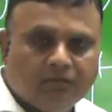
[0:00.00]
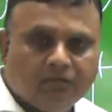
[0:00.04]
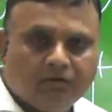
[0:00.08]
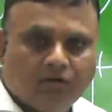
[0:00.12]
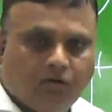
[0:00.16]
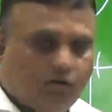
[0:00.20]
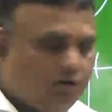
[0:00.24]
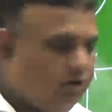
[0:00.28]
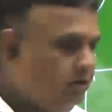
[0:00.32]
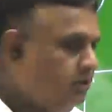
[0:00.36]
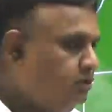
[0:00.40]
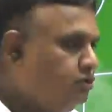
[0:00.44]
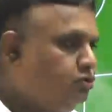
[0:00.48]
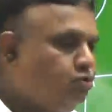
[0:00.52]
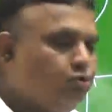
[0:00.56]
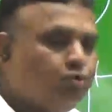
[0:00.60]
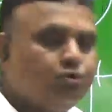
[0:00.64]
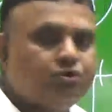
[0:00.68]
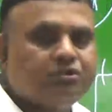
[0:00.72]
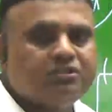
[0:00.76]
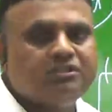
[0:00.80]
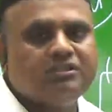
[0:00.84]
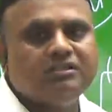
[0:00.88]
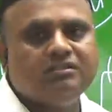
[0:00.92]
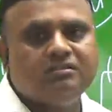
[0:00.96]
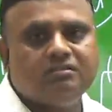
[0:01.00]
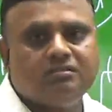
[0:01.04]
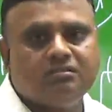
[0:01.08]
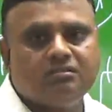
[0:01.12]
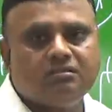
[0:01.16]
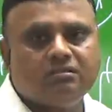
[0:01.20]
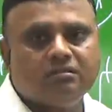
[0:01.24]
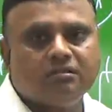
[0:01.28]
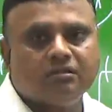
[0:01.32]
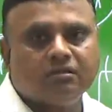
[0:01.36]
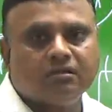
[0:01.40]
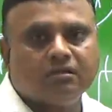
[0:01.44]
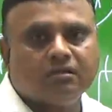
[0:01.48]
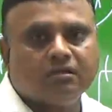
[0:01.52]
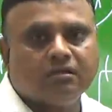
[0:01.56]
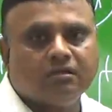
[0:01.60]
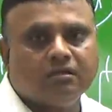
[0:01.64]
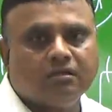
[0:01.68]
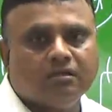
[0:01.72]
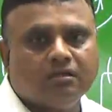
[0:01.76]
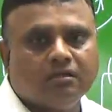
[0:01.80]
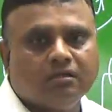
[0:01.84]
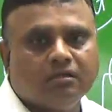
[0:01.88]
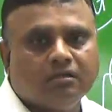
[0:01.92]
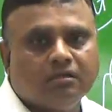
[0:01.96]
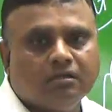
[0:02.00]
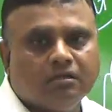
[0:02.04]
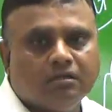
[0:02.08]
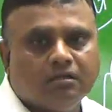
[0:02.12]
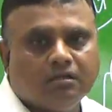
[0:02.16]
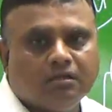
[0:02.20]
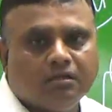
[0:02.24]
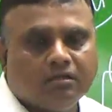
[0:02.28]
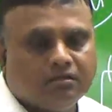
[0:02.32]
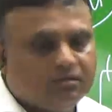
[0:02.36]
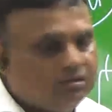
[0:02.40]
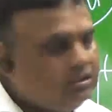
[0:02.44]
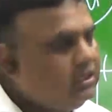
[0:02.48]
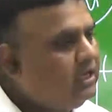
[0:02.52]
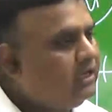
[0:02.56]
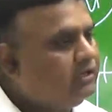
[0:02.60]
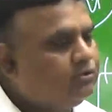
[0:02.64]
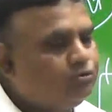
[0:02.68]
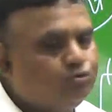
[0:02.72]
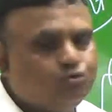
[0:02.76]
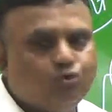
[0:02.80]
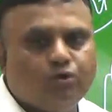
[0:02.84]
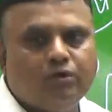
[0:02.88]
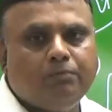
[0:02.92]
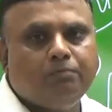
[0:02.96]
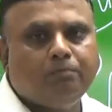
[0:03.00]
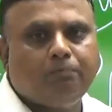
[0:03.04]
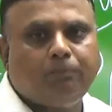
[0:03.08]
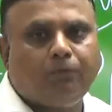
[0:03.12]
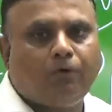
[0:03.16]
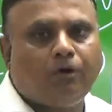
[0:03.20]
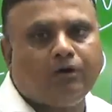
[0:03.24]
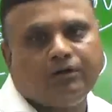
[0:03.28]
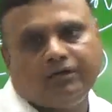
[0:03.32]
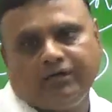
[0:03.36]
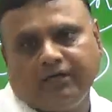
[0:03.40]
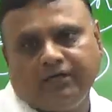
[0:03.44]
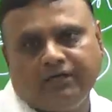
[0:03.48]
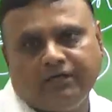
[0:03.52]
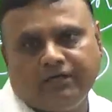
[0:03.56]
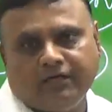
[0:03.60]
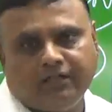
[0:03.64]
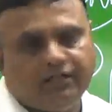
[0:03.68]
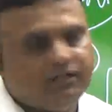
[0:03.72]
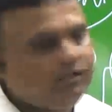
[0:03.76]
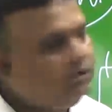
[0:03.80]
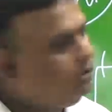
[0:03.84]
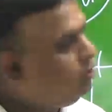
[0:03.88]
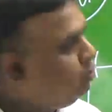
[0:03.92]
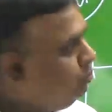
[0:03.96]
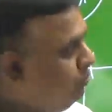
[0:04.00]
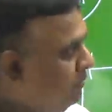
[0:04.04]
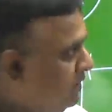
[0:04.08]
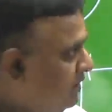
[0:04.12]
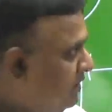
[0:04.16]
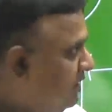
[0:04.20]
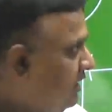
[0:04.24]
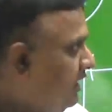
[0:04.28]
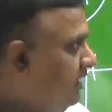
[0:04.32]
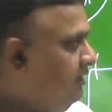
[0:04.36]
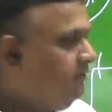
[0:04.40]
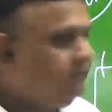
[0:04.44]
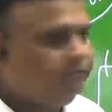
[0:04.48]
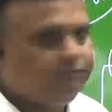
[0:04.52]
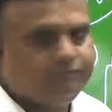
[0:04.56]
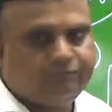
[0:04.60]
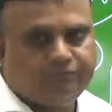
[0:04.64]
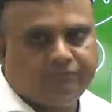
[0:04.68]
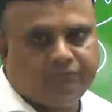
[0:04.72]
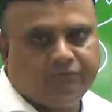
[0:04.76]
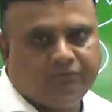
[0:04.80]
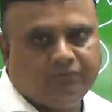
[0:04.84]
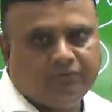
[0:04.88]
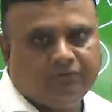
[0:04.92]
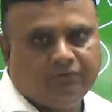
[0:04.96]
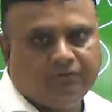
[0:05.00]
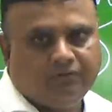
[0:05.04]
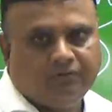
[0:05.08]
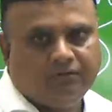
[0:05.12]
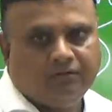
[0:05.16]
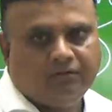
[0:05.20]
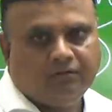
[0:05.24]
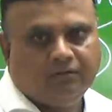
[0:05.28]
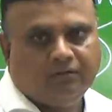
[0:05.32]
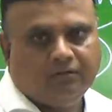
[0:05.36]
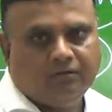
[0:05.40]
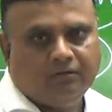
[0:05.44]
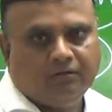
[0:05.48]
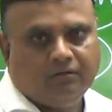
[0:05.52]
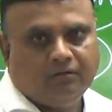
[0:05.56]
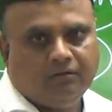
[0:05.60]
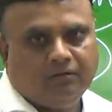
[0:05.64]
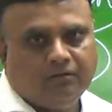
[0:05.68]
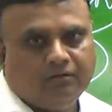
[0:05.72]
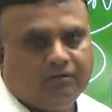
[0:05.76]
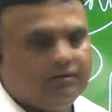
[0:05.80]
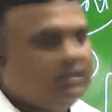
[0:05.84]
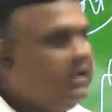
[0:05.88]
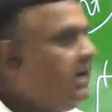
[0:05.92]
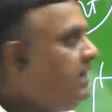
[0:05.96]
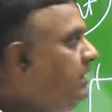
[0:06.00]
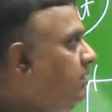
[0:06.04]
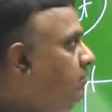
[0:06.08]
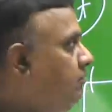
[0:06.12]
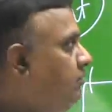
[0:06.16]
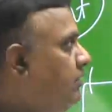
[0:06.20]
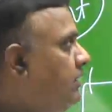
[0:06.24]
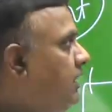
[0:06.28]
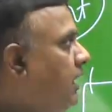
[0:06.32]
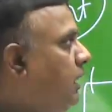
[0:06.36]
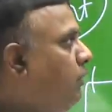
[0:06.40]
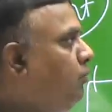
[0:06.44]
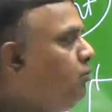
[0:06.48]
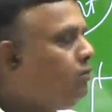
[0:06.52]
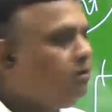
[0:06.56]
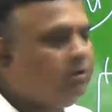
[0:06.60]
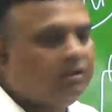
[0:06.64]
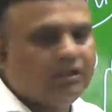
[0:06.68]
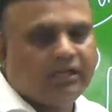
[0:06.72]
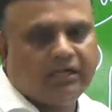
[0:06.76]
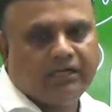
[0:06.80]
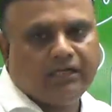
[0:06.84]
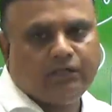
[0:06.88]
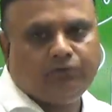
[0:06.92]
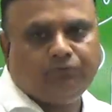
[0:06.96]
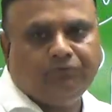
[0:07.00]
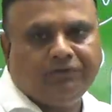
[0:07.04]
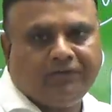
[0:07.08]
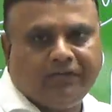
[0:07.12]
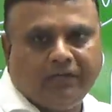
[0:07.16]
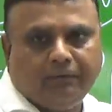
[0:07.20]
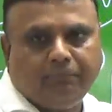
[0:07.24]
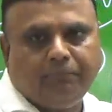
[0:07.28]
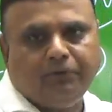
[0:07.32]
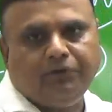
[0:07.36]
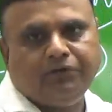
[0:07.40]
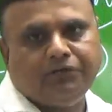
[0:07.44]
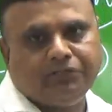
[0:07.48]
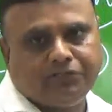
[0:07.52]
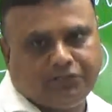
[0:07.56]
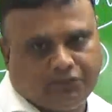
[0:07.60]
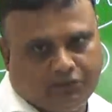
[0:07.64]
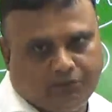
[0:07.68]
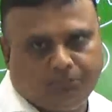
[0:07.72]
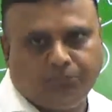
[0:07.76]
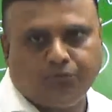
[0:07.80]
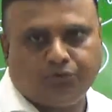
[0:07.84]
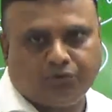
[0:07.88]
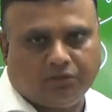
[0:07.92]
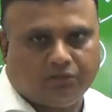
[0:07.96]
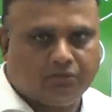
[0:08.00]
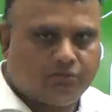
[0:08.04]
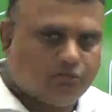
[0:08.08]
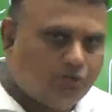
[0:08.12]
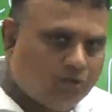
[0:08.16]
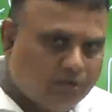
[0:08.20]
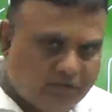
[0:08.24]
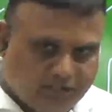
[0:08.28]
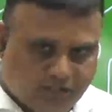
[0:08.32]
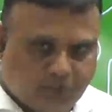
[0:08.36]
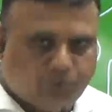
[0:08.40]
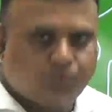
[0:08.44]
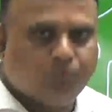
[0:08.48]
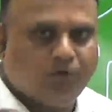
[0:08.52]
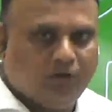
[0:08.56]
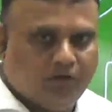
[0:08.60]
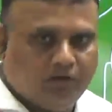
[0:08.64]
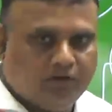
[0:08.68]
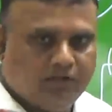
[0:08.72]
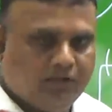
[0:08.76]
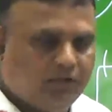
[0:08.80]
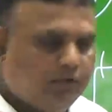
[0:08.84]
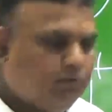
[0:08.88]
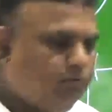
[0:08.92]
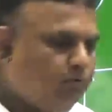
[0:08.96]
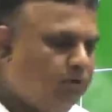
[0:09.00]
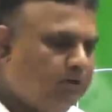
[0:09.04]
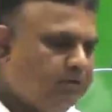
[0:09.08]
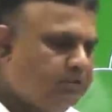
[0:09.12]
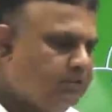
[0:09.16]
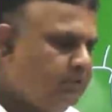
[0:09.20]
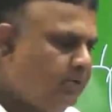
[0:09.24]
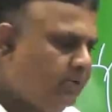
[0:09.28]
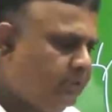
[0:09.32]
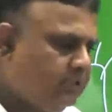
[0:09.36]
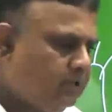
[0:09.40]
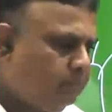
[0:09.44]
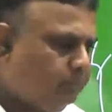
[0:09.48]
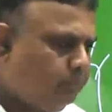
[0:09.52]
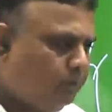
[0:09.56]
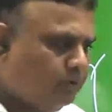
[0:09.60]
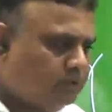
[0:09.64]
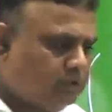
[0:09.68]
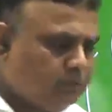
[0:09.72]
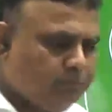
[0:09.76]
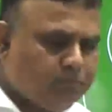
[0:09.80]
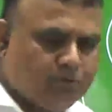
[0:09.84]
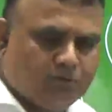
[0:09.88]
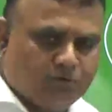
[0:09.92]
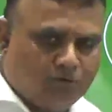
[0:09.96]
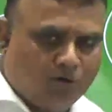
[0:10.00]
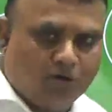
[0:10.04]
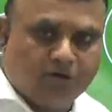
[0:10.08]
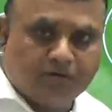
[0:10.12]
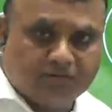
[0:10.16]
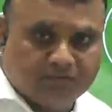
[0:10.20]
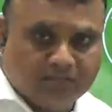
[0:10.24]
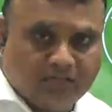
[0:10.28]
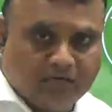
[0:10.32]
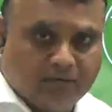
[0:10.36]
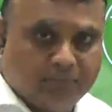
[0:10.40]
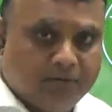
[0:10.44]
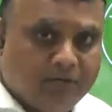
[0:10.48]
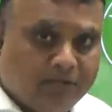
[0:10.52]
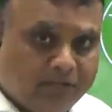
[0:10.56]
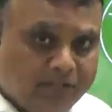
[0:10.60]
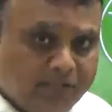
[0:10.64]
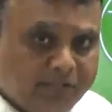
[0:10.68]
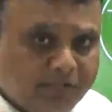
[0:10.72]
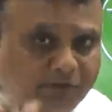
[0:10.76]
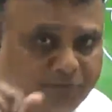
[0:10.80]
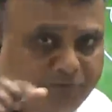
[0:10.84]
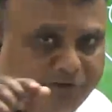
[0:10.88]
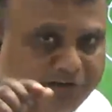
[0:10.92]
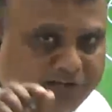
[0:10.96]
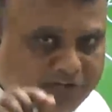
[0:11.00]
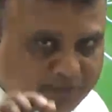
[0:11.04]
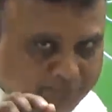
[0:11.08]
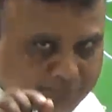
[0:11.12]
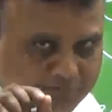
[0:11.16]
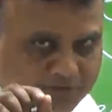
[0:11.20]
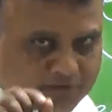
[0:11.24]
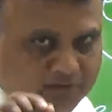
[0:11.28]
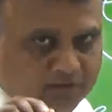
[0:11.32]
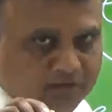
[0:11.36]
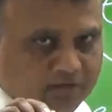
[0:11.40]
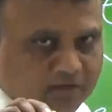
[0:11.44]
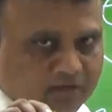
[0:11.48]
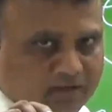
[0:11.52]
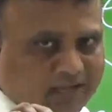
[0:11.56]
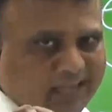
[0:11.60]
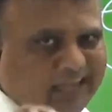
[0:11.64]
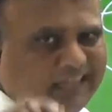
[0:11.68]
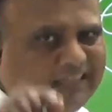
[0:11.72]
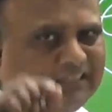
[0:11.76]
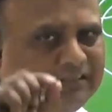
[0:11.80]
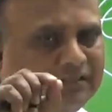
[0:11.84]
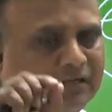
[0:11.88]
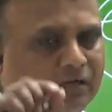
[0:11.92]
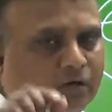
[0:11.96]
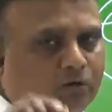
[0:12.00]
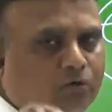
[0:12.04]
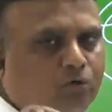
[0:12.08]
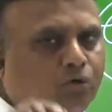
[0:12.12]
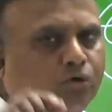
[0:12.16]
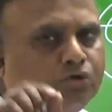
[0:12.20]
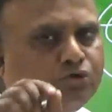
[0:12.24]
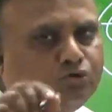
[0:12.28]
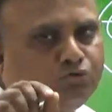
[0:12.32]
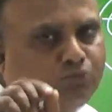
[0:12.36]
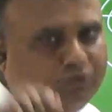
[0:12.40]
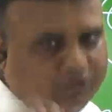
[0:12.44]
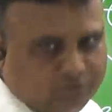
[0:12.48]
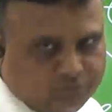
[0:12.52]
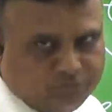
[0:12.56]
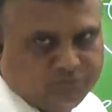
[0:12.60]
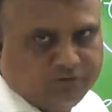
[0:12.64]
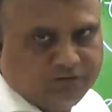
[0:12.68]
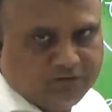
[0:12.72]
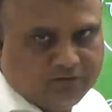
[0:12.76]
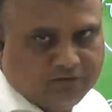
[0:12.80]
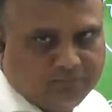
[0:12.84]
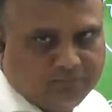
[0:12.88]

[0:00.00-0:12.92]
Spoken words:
or resources, they are so important in human life that without their equitable distribution, not equal, equal is neither possible nor desirable, equitable, as close to equal,